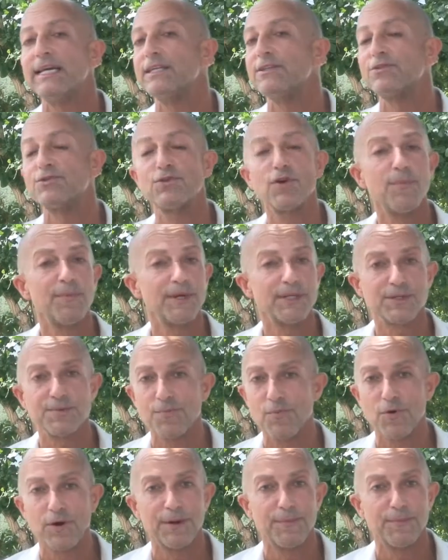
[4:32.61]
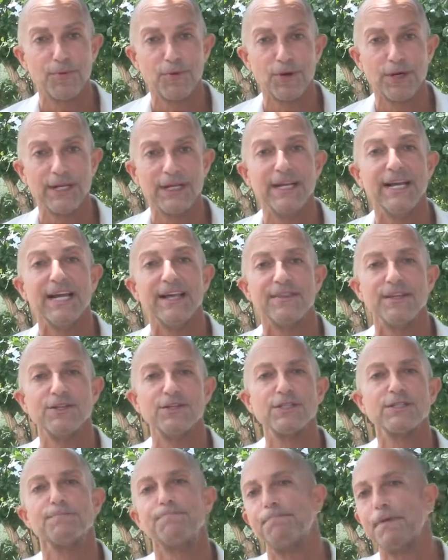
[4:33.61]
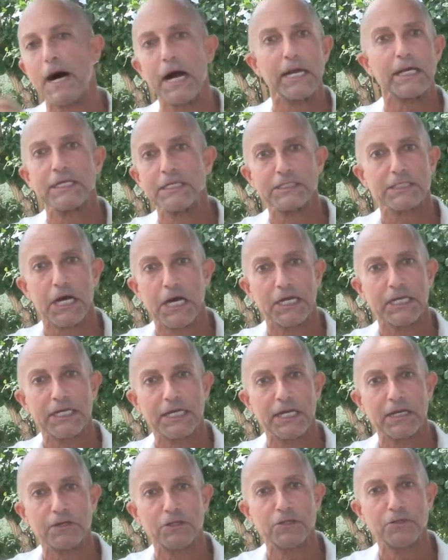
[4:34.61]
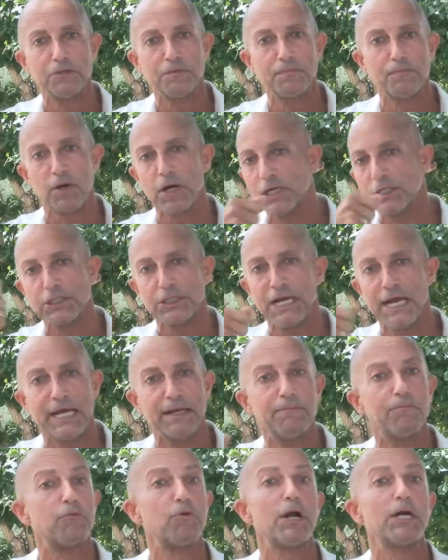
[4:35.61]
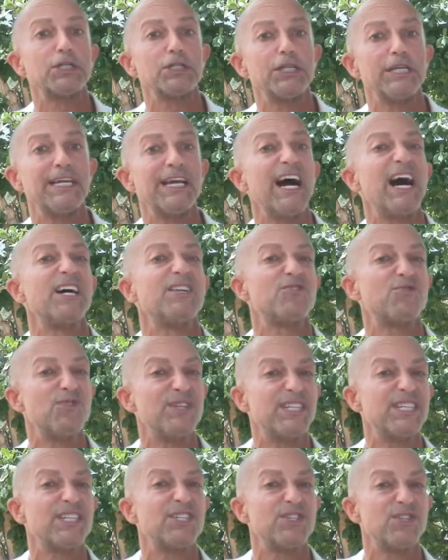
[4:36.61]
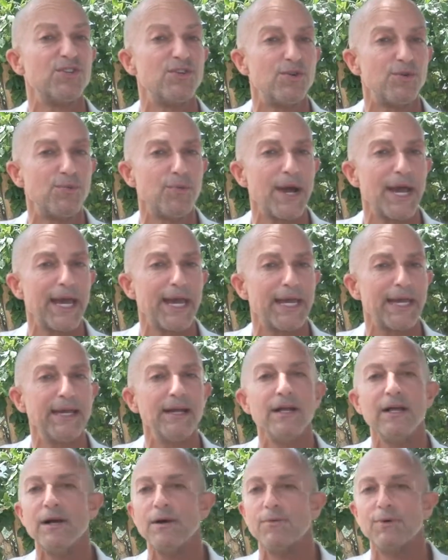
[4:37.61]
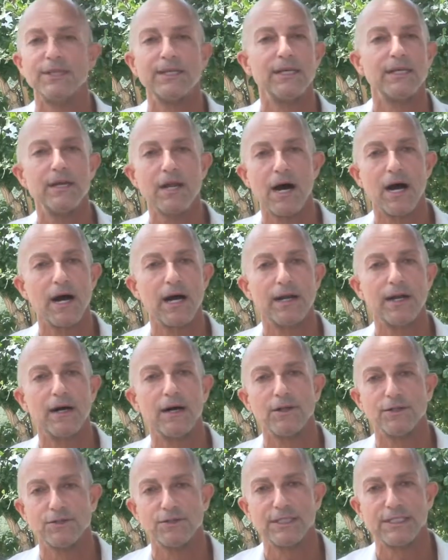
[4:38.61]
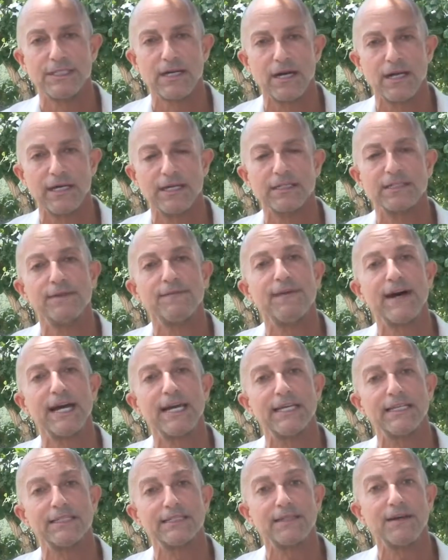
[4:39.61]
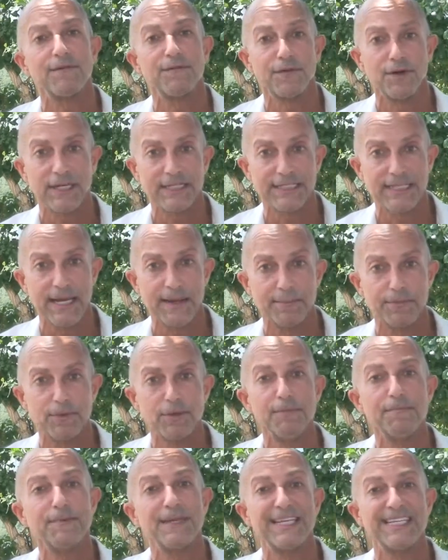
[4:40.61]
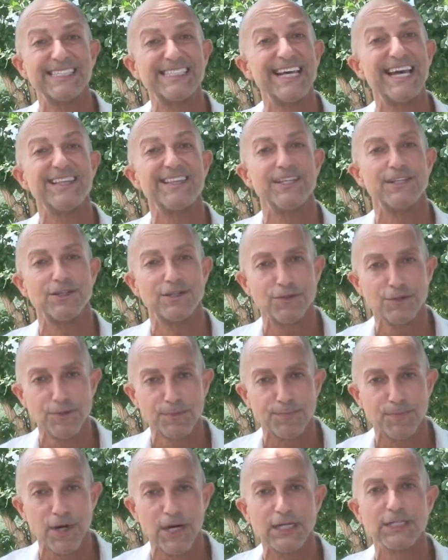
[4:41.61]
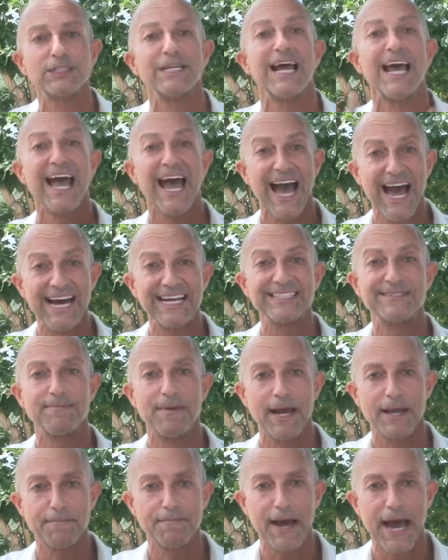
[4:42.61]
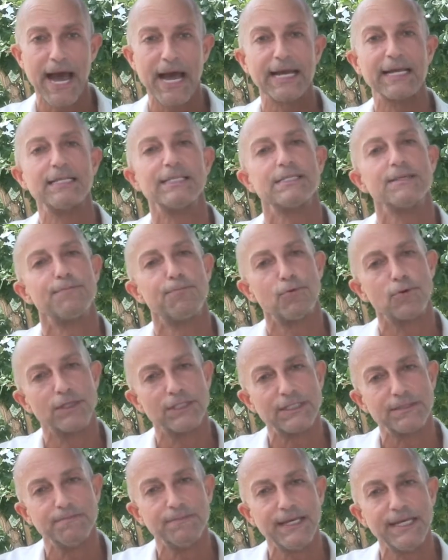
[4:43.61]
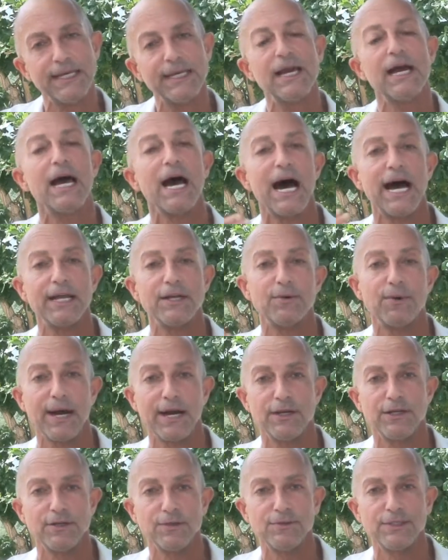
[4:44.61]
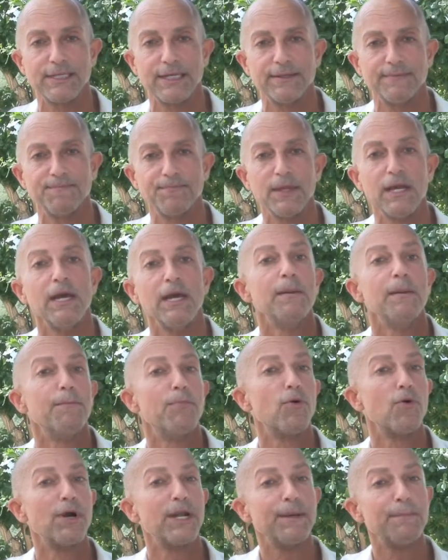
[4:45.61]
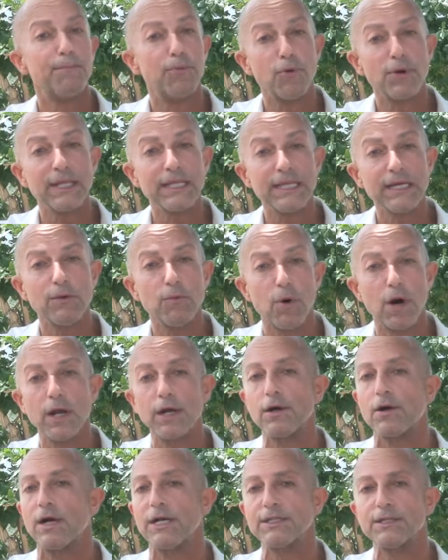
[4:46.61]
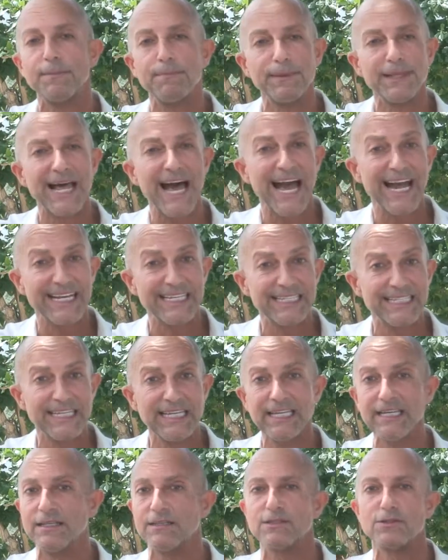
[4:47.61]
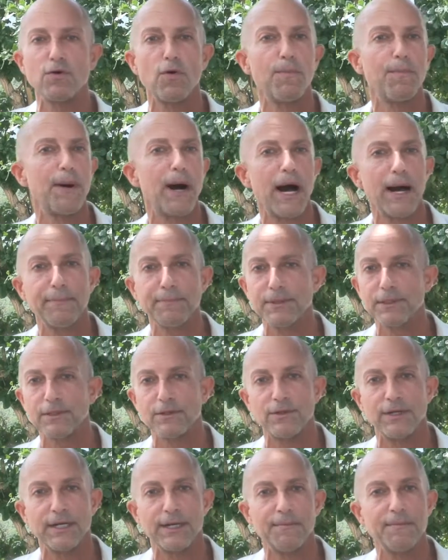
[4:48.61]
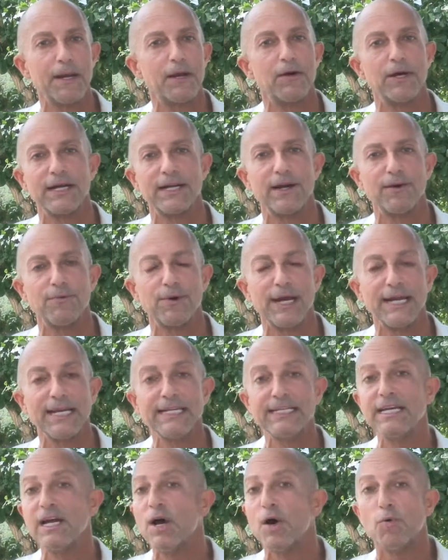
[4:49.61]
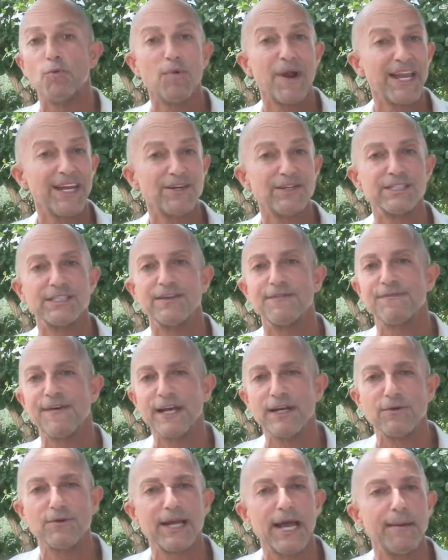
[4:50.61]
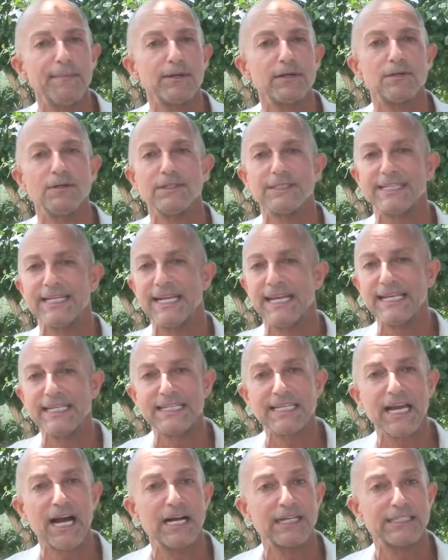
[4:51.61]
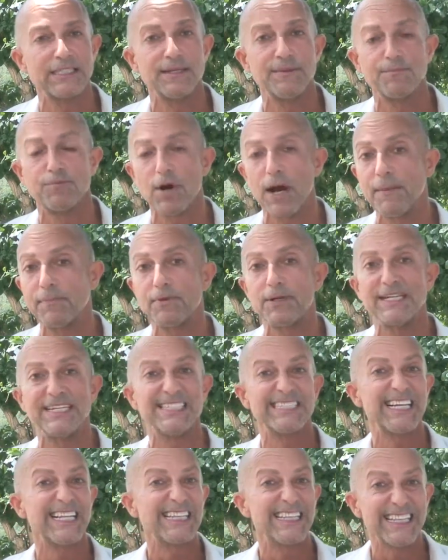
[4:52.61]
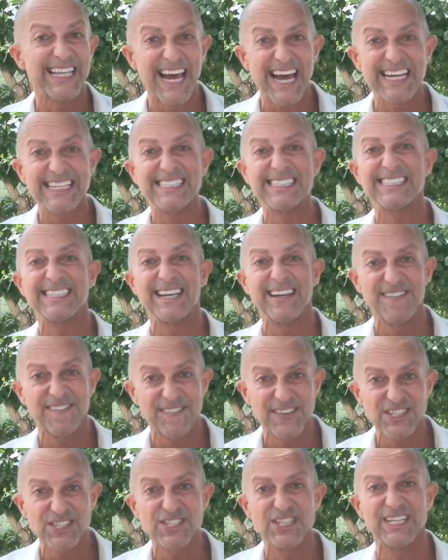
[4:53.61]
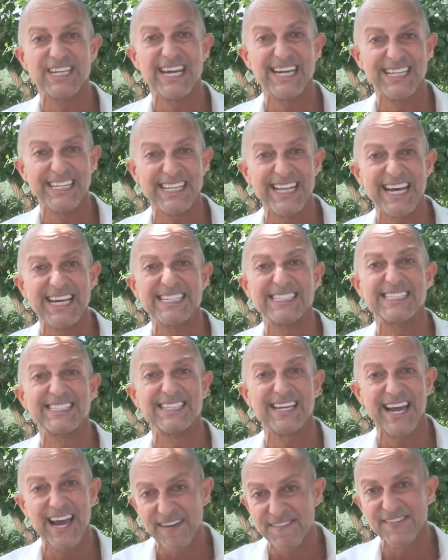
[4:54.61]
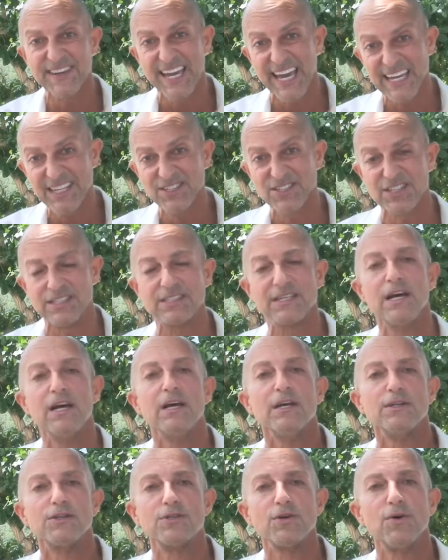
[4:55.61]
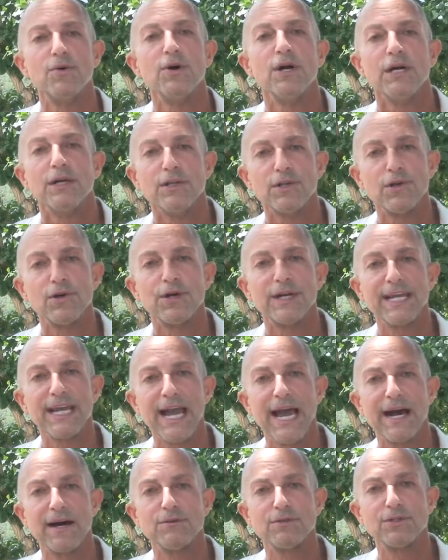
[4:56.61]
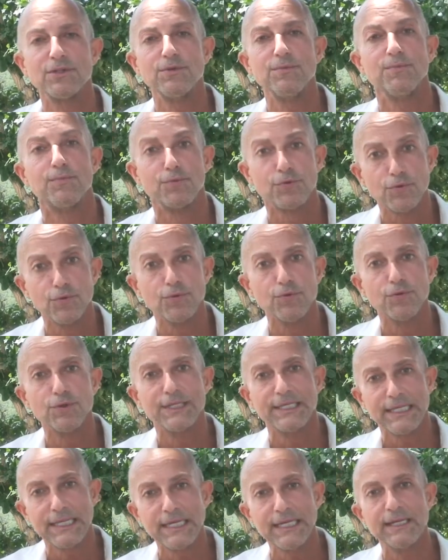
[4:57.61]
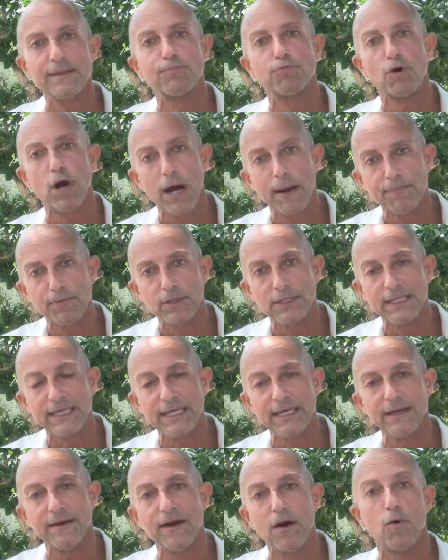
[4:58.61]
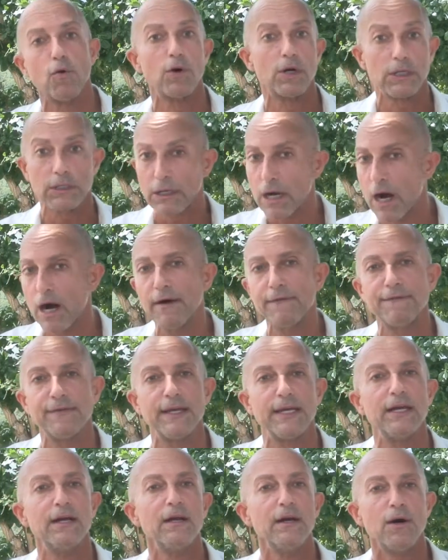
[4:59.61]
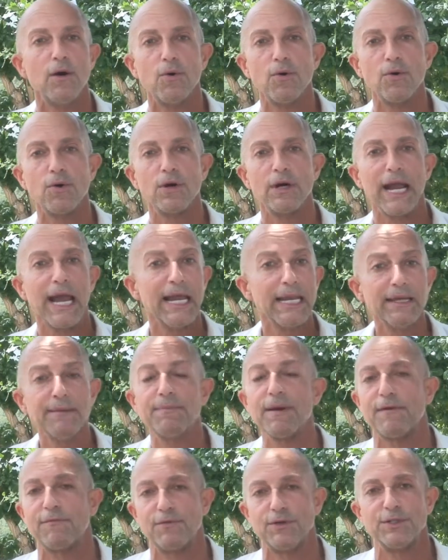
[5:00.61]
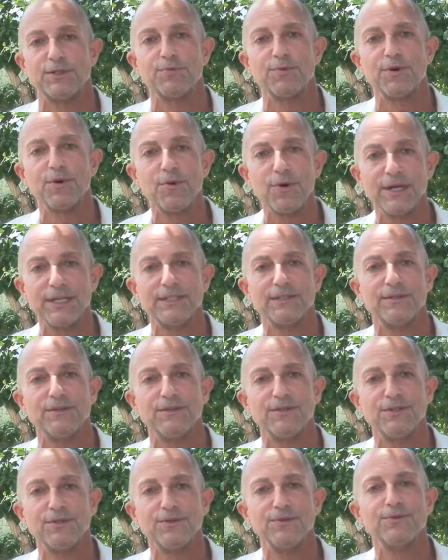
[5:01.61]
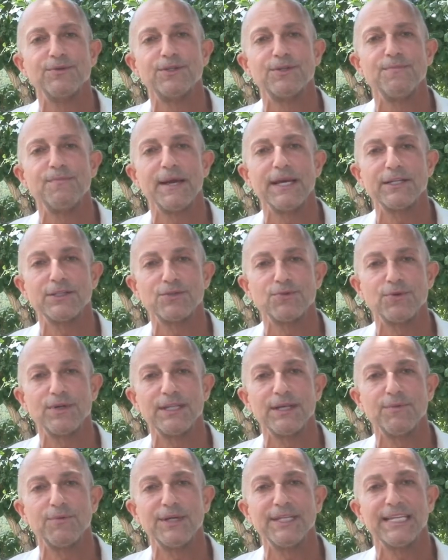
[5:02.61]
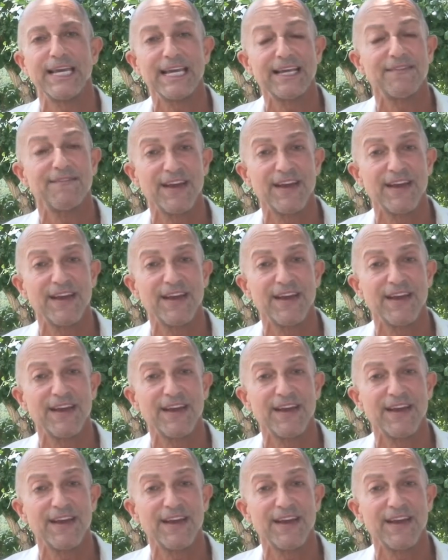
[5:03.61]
is so much more important than just buying a Sonic Care toothbrush and brushing a traditional way with a non-ultrasonic device, for example, because then the toothbrush has my back and supports me. I know how to use it. Pouring boiling water onto black tea, so popular in America, right, renders the phytochemicals and antioxidant properties less efficient and less efficacious. So learning how to brew tea properly, or coffee, or any beverage we're going to do to make sure that we take